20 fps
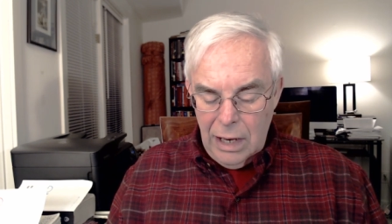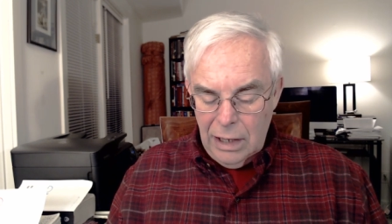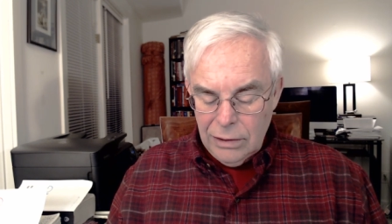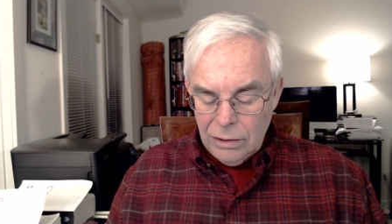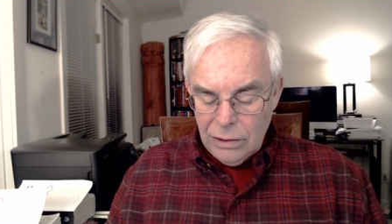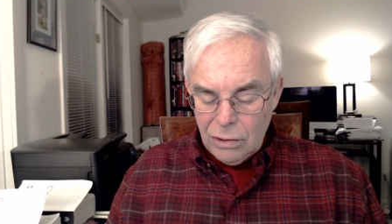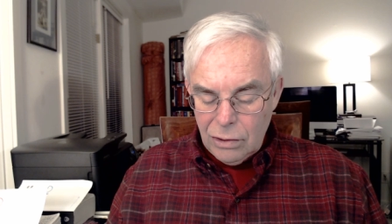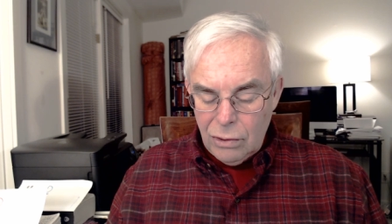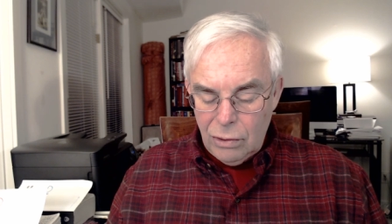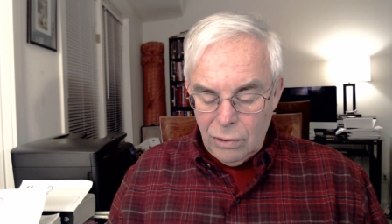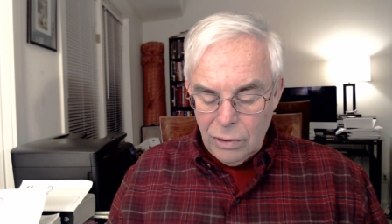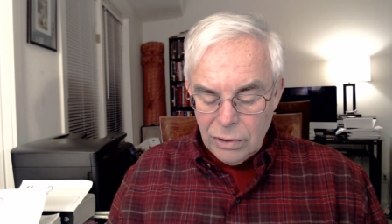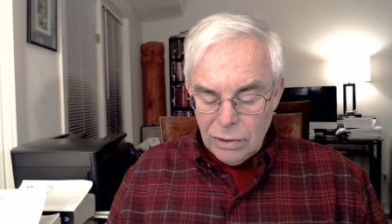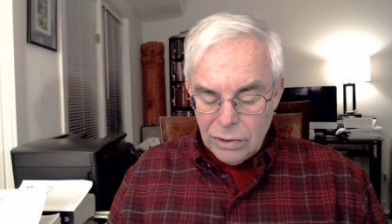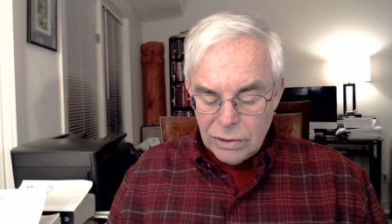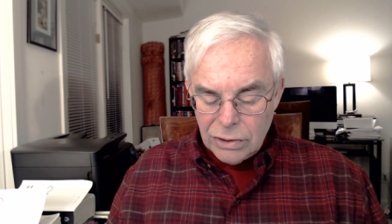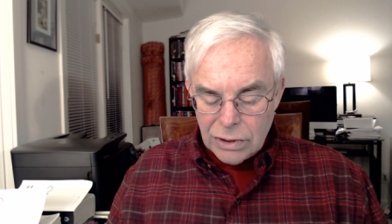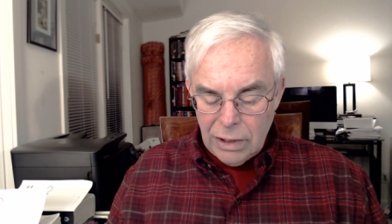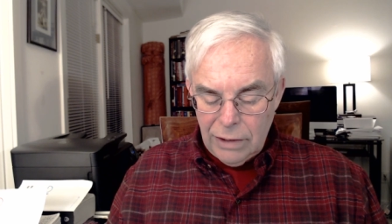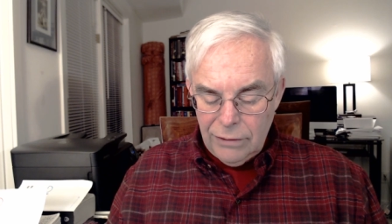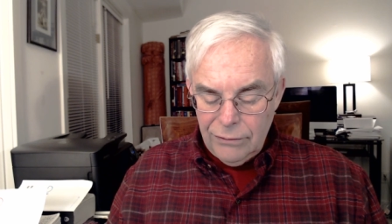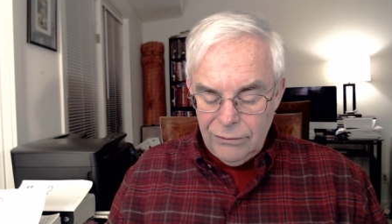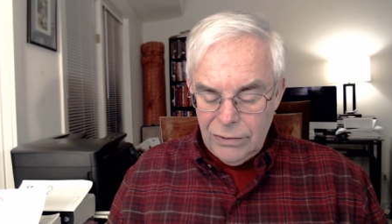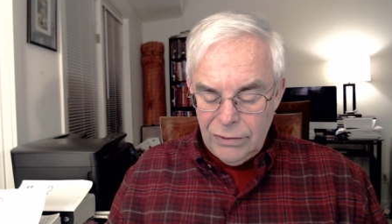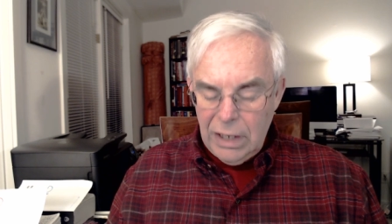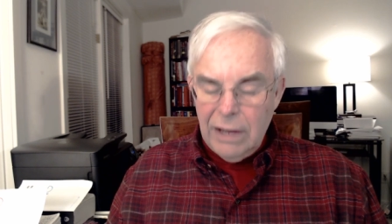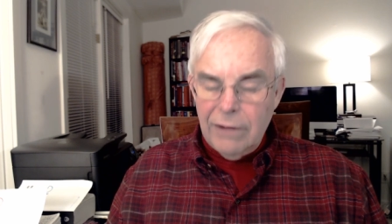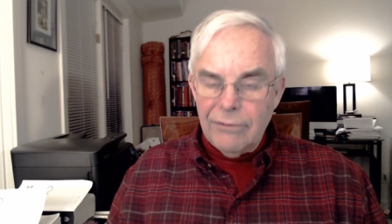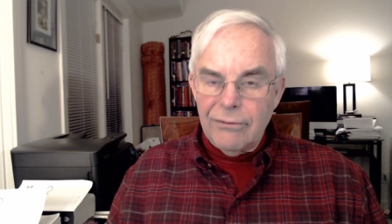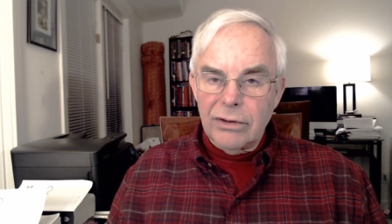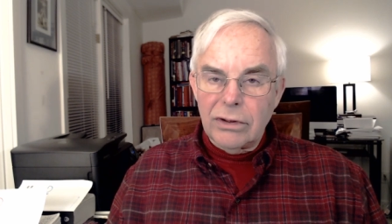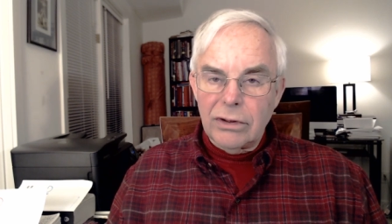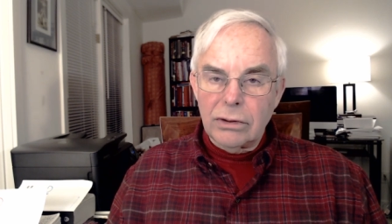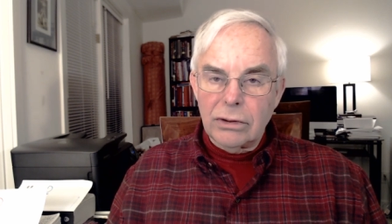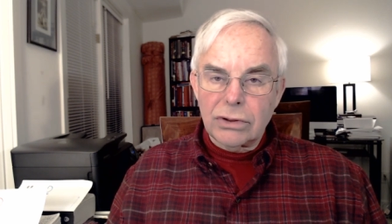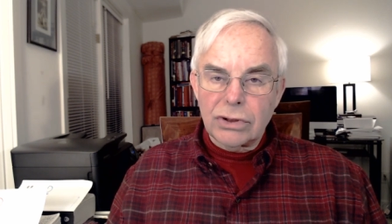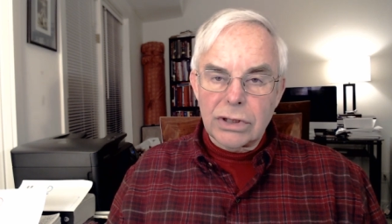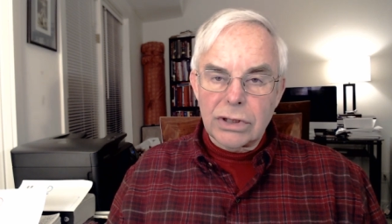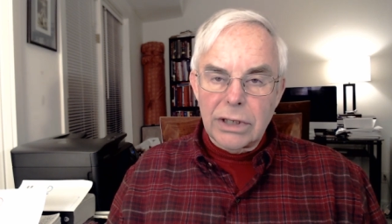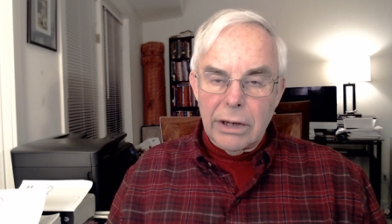in the course of the
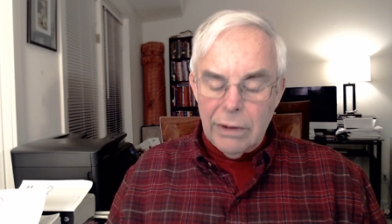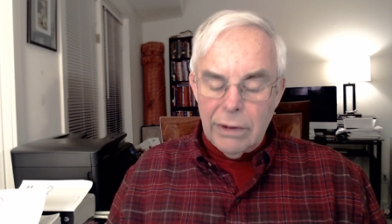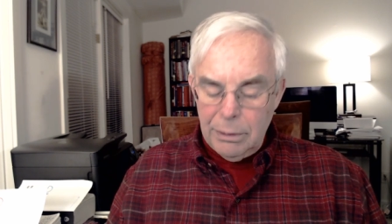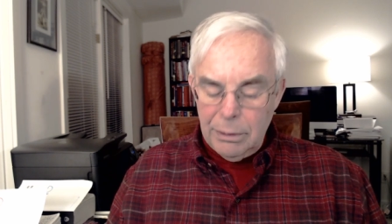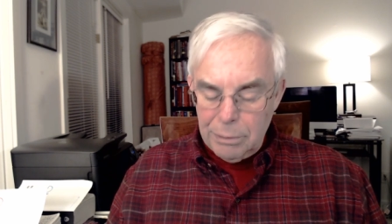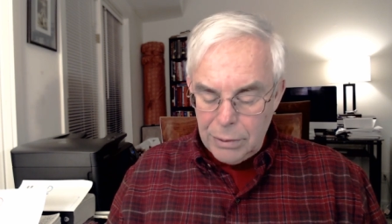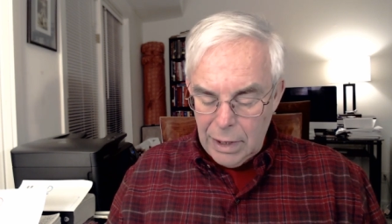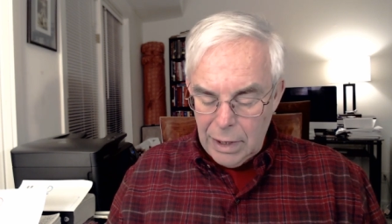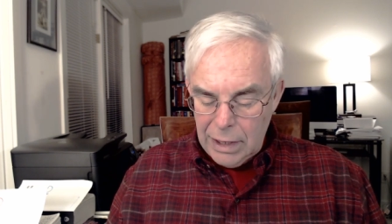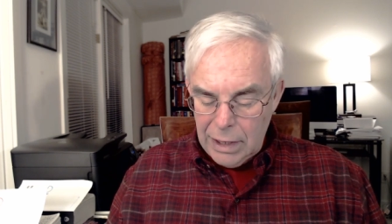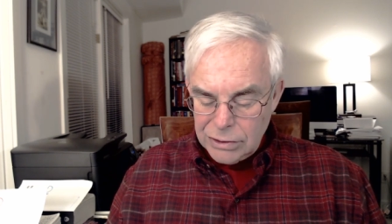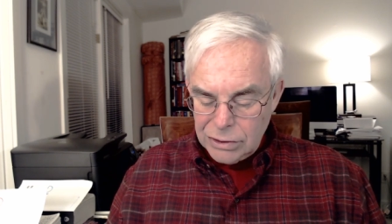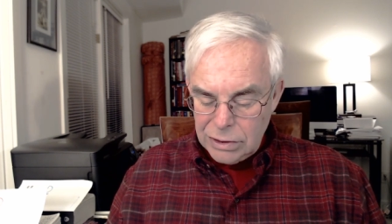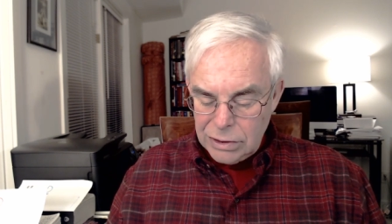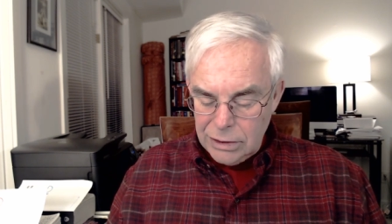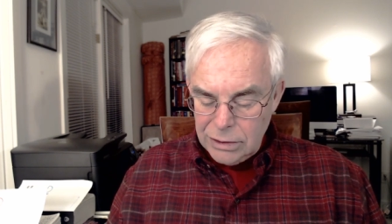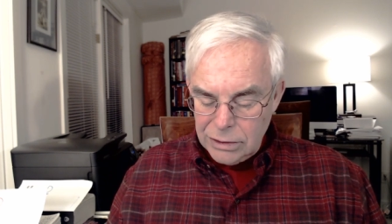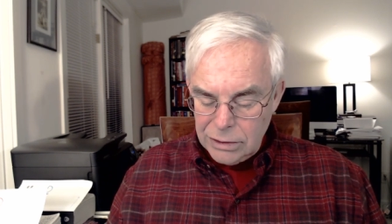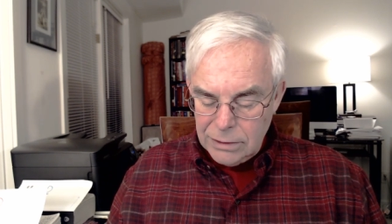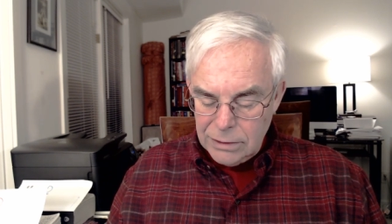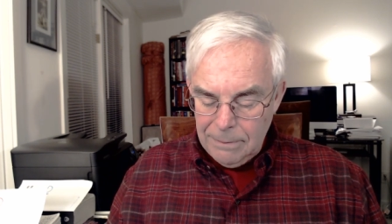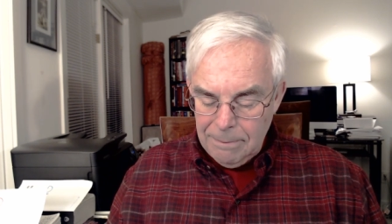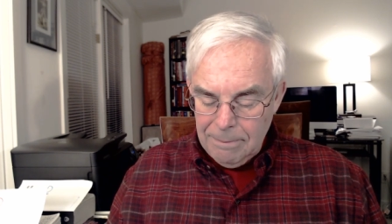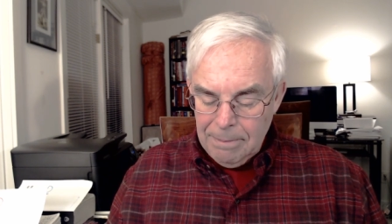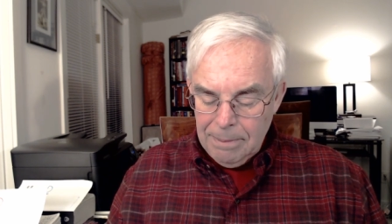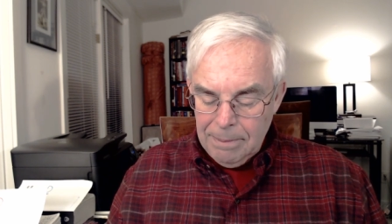evolutionary process.